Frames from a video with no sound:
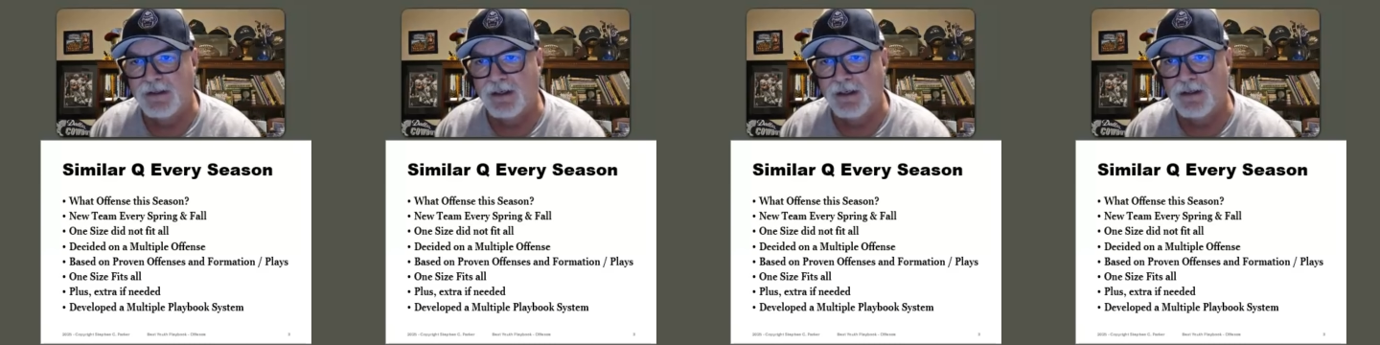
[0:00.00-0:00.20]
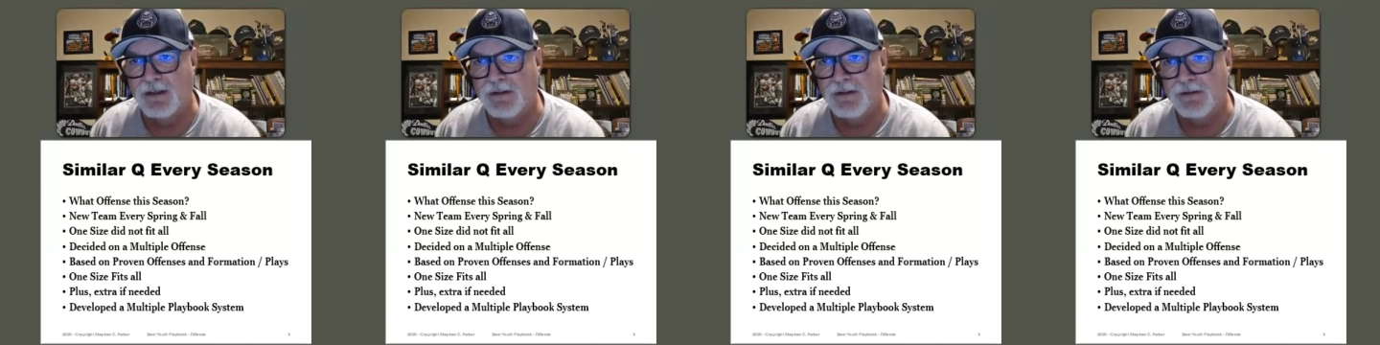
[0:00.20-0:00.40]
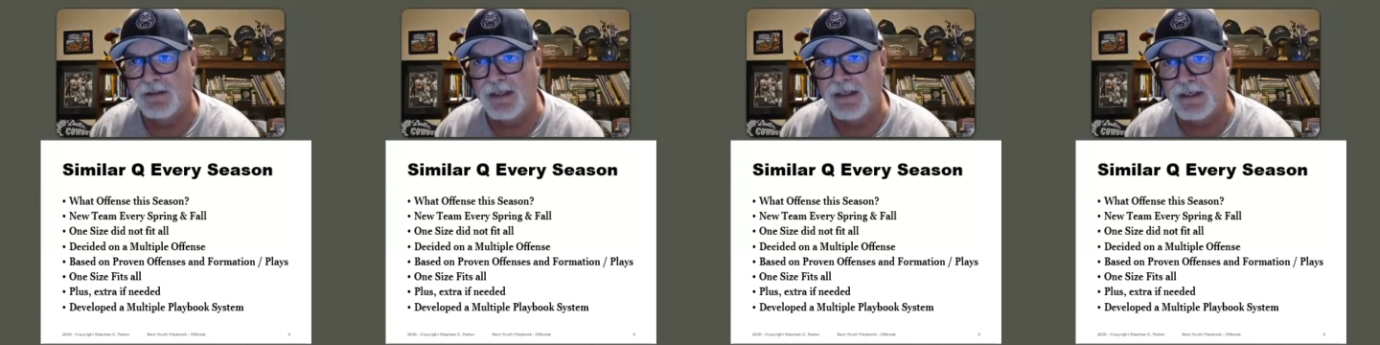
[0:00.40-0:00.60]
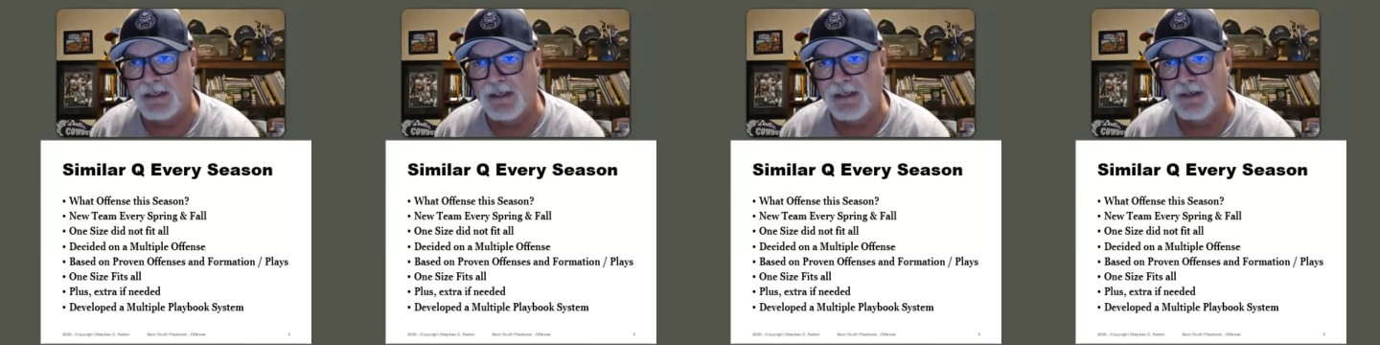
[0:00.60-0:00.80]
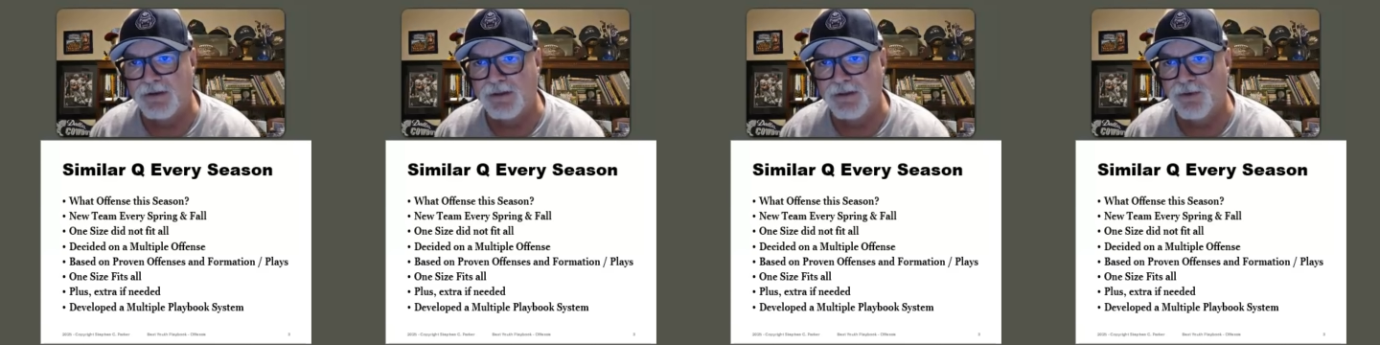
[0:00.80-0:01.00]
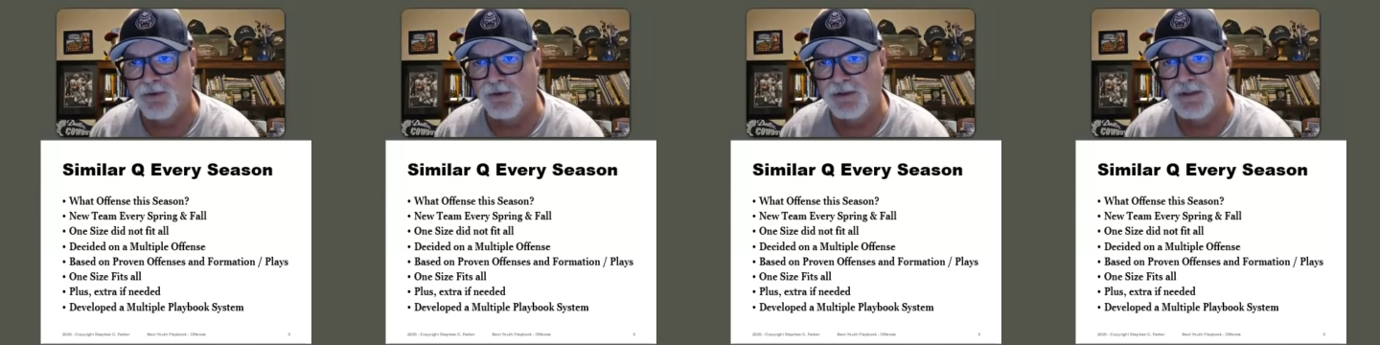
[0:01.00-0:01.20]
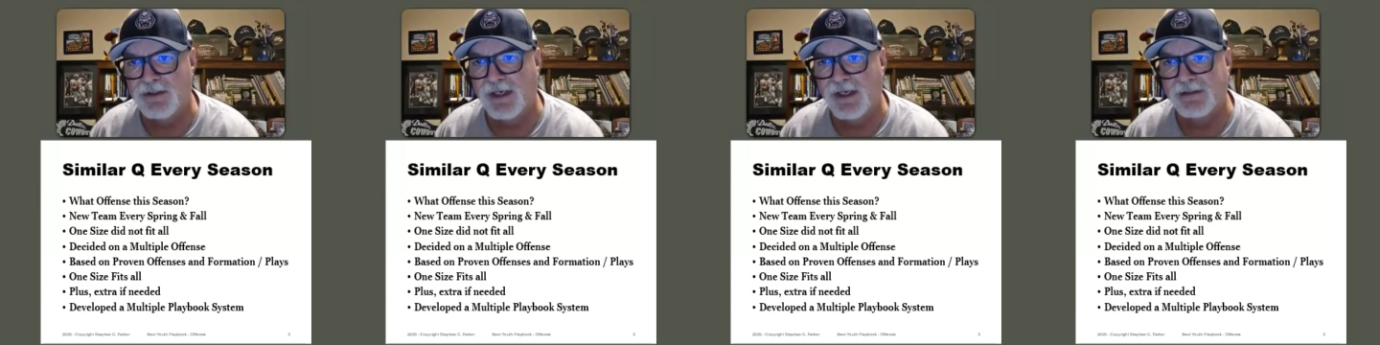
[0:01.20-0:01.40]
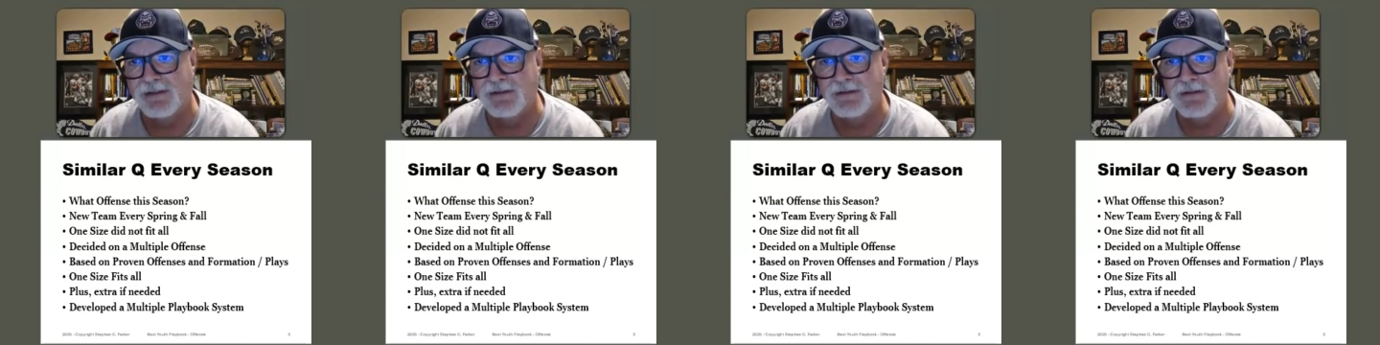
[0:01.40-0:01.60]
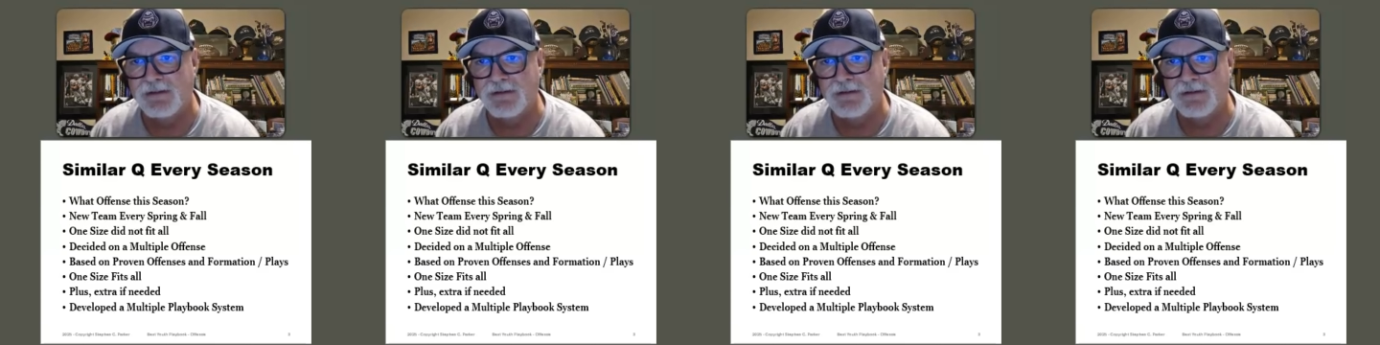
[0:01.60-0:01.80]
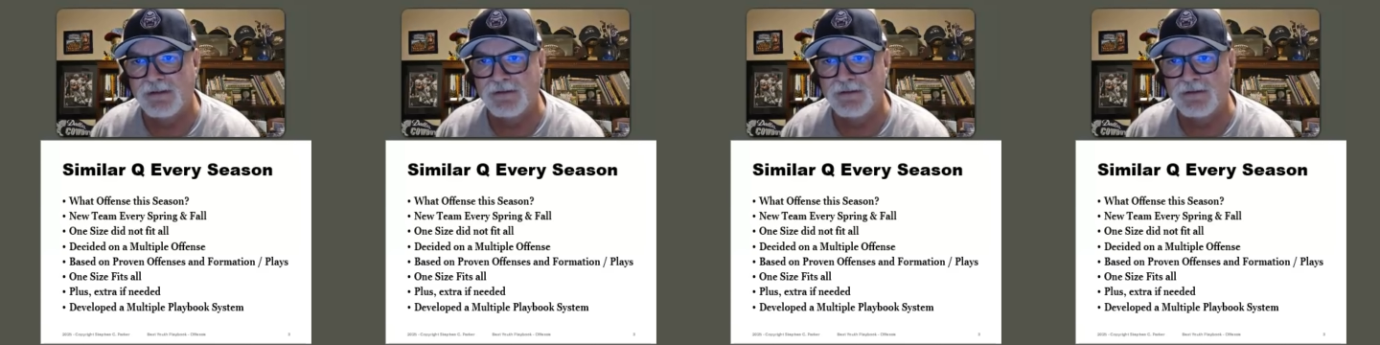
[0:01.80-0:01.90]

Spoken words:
league here in North Texas.